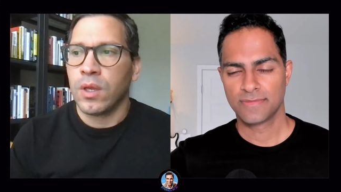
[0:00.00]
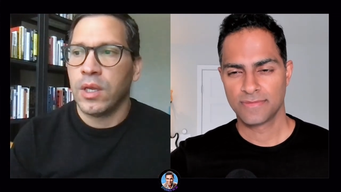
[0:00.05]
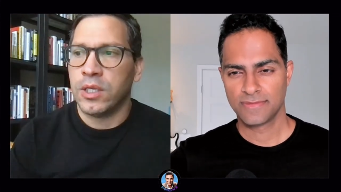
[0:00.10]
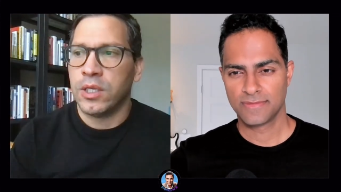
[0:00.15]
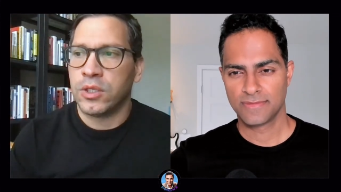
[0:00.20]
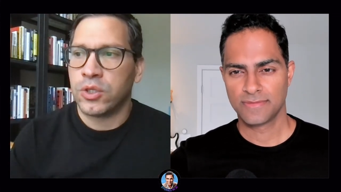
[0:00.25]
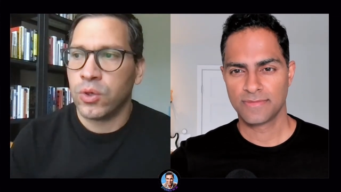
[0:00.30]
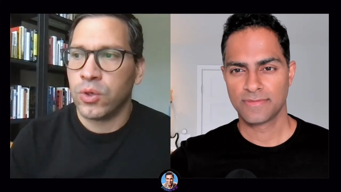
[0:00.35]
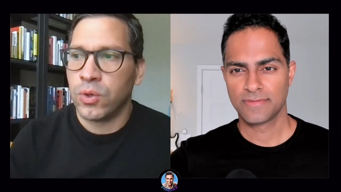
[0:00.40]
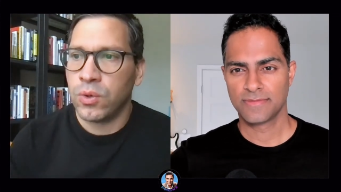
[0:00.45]

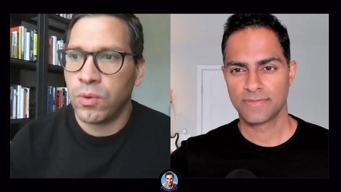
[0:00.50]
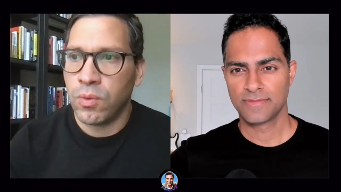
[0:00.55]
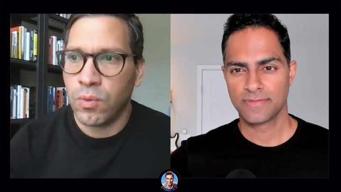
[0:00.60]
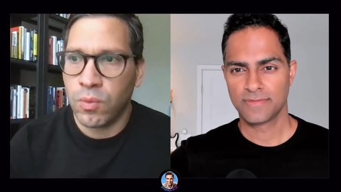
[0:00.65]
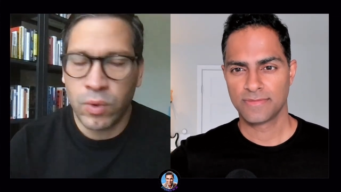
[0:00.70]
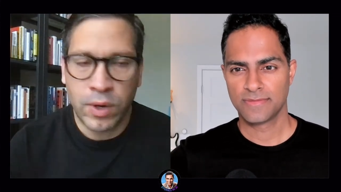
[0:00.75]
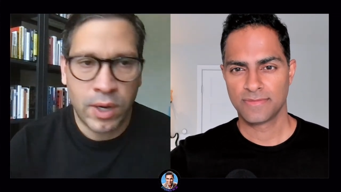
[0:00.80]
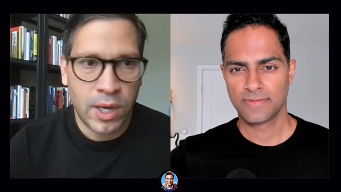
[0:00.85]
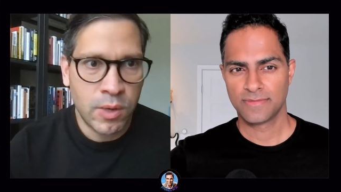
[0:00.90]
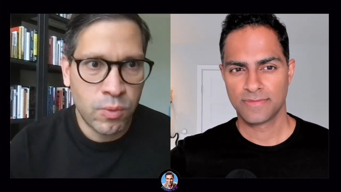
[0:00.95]
Speaker 1: And so
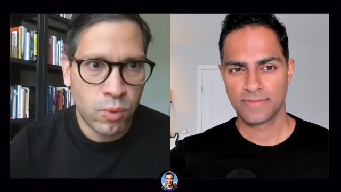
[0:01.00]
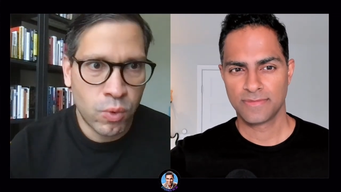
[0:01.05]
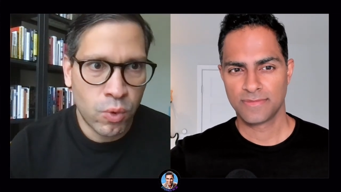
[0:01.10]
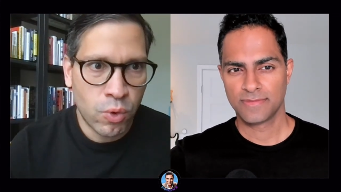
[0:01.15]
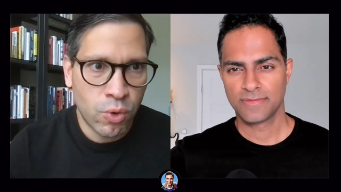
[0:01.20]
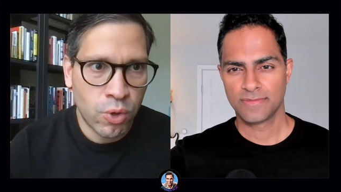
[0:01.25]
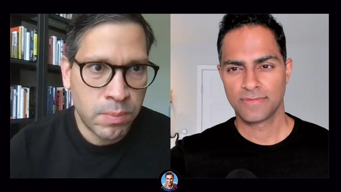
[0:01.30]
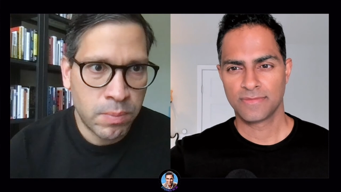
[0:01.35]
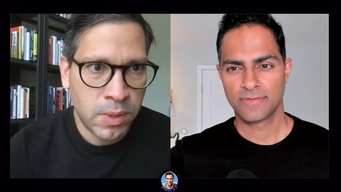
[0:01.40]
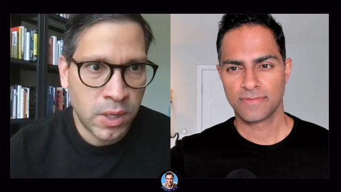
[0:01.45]
what I
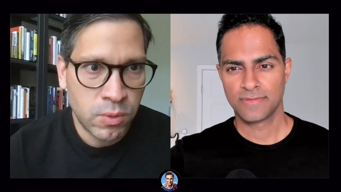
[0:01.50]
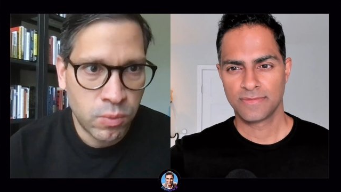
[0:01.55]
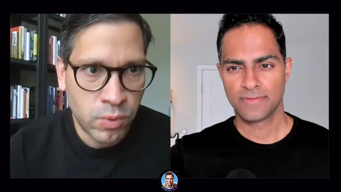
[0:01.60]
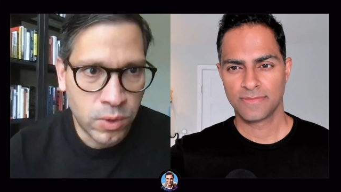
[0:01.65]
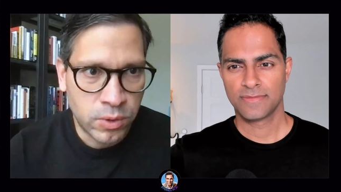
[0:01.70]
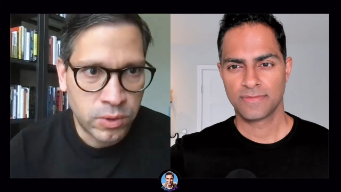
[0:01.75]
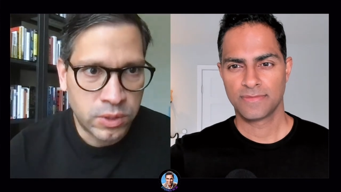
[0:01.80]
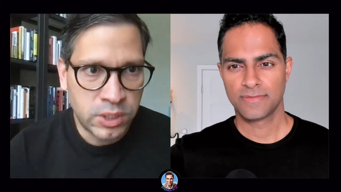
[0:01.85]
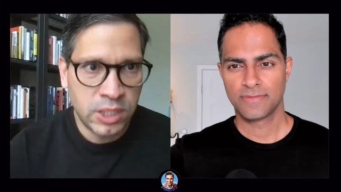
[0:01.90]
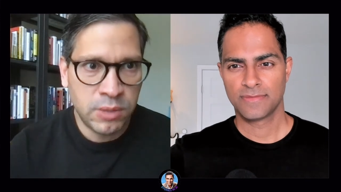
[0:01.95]
worry about,
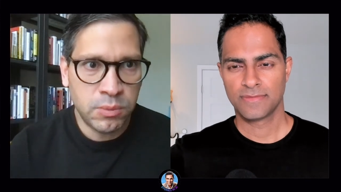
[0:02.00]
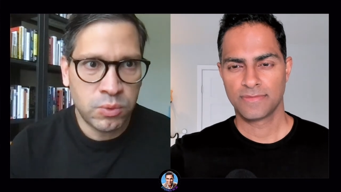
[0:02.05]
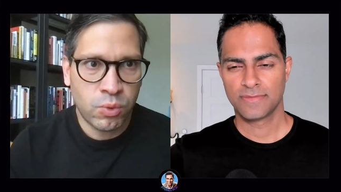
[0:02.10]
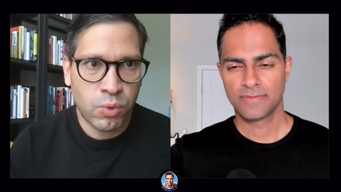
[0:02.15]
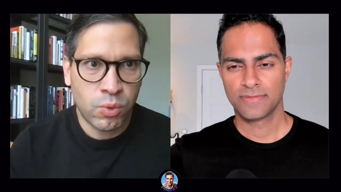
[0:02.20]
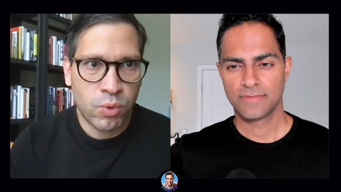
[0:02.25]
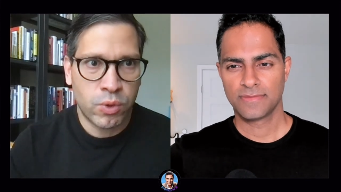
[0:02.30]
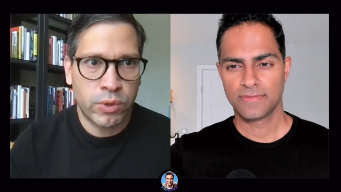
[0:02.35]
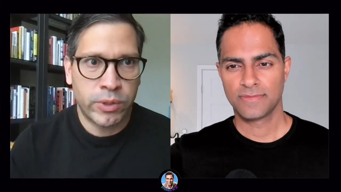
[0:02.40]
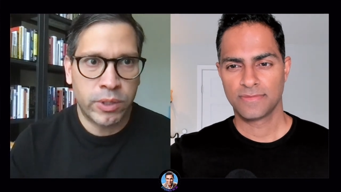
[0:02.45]
what our teams
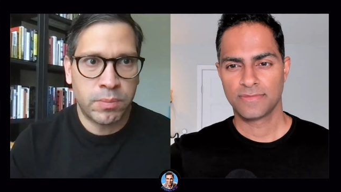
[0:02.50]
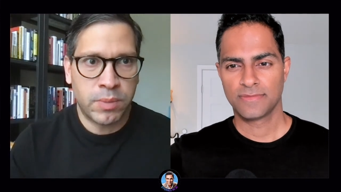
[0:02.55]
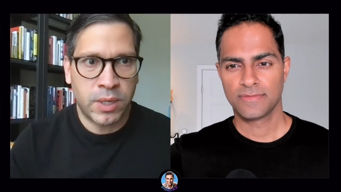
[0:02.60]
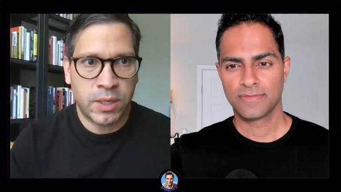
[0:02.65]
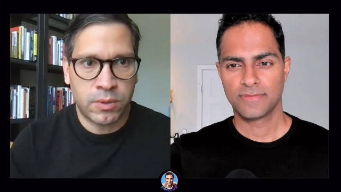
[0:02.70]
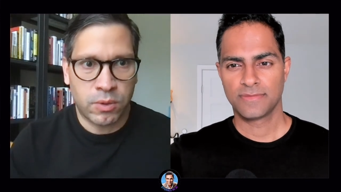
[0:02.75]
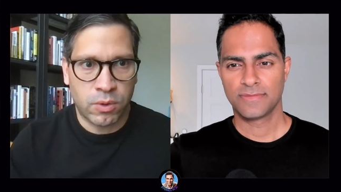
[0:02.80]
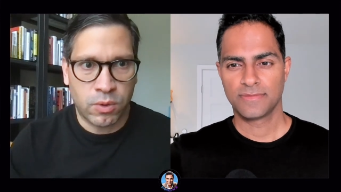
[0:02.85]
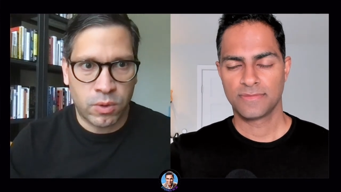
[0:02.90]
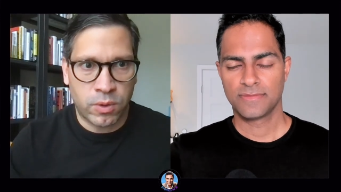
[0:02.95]
worry
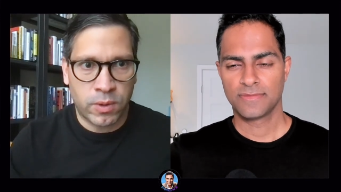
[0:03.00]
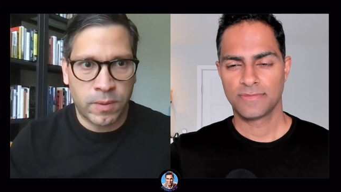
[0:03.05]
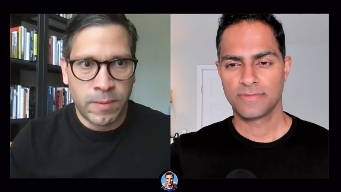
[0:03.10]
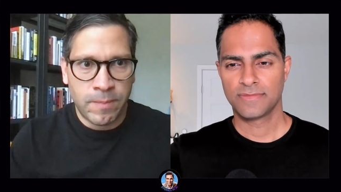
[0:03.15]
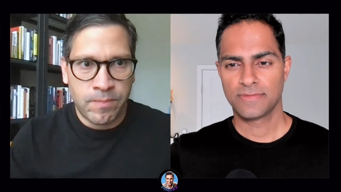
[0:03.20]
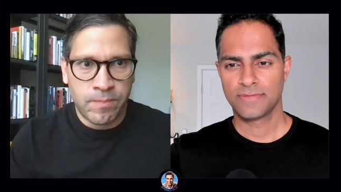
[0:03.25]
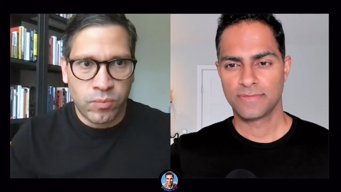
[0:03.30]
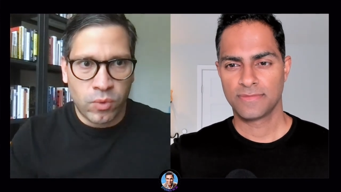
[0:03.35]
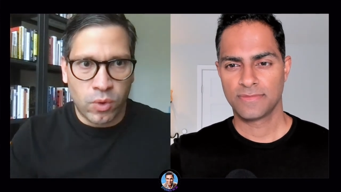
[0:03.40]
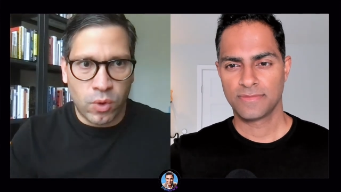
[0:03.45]
about, are
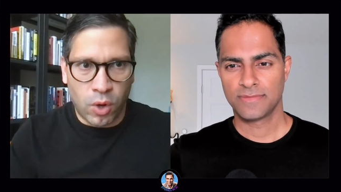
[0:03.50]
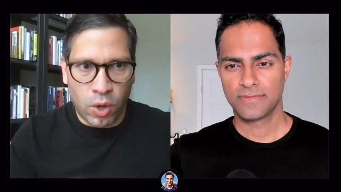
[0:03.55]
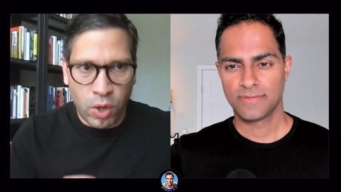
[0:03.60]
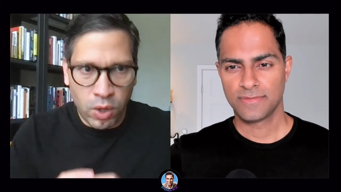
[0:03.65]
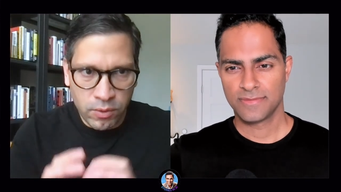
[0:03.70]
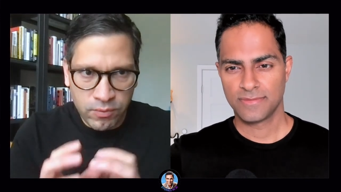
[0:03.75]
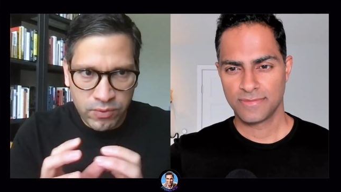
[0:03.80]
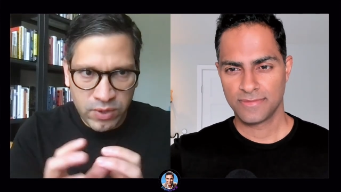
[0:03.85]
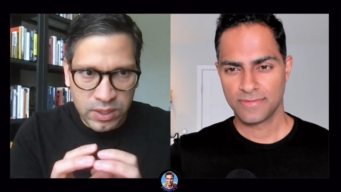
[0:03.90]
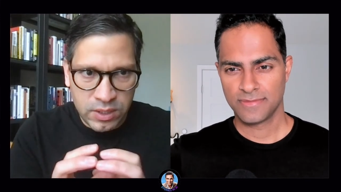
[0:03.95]

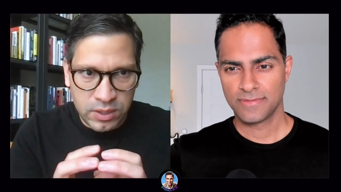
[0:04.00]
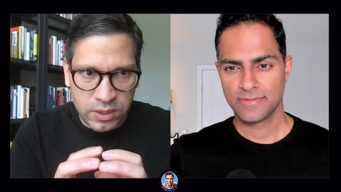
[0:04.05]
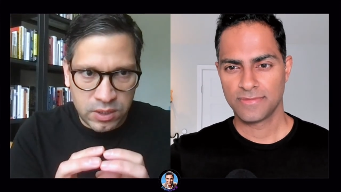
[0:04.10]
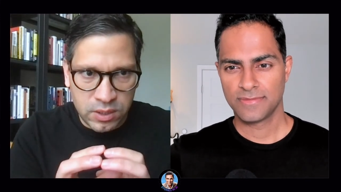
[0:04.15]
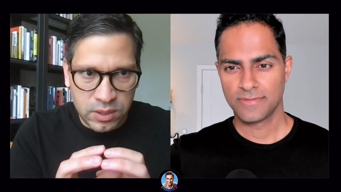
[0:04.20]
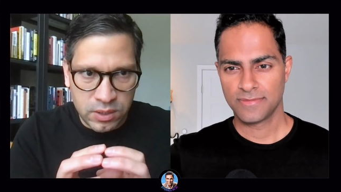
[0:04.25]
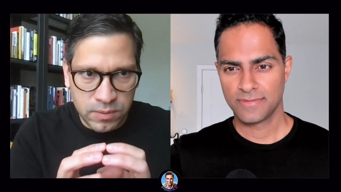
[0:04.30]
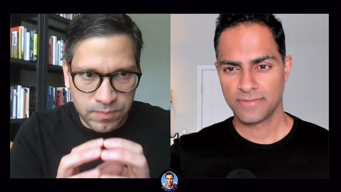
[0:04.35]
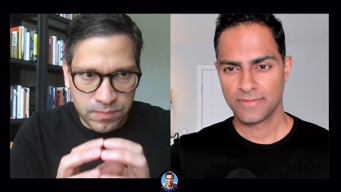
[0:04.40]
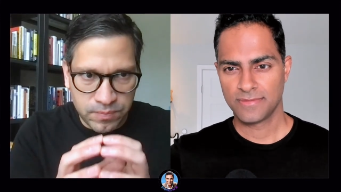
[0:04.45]
all of
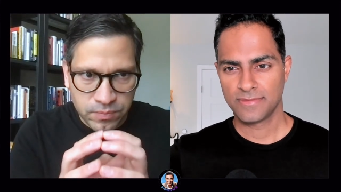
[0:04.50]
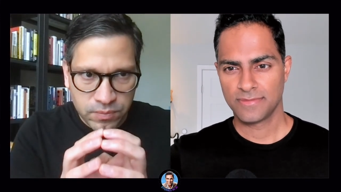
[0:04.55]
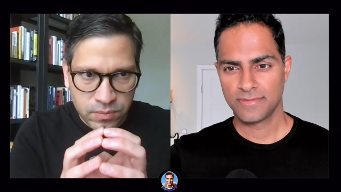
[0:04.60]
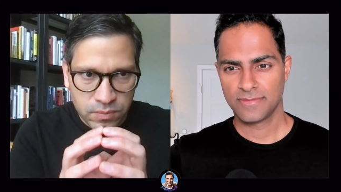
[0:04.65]
these